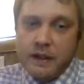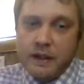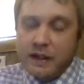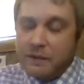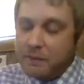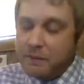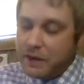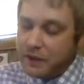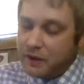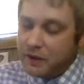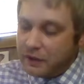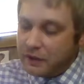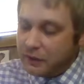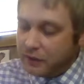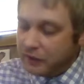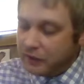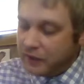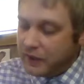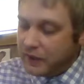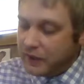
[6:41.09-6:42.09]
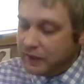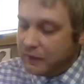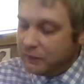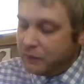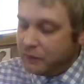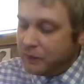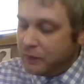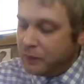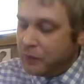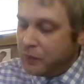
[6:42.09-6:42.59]
get a better
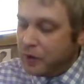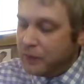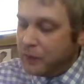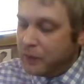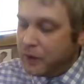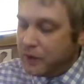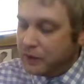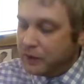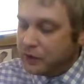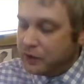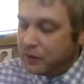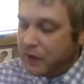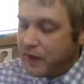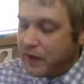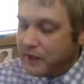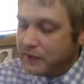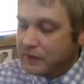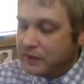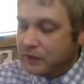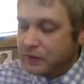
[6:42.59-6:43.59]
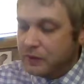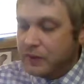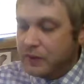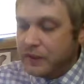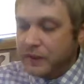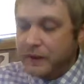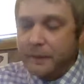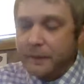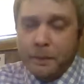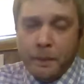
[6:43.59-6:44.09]
understanding for what we are trying to do
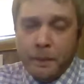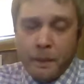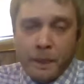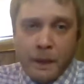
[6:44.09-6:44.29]
here.